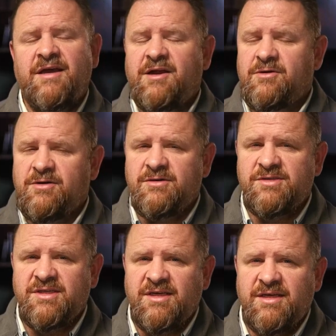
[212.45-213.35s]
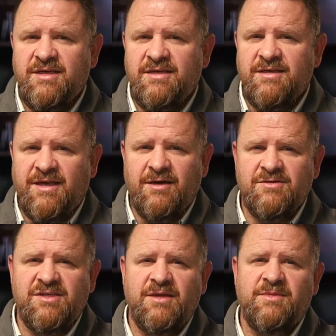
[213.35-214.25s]
errors in account
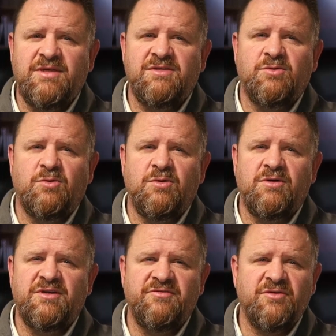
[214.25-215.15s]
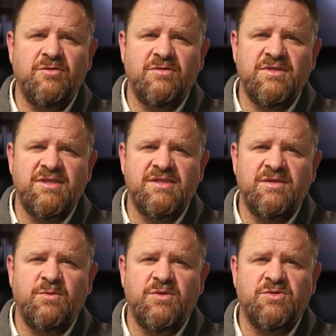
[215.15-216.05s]
statements or difficulties
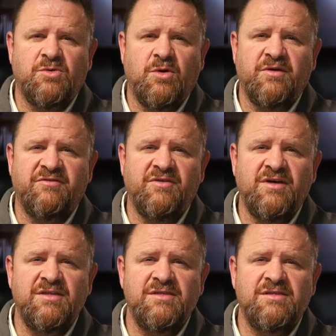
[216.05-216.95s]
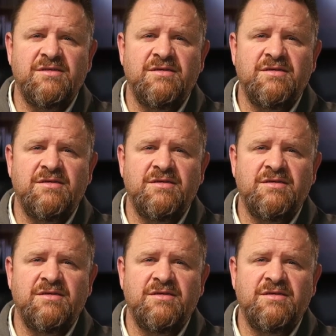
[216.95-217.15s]
in withdrawing funds,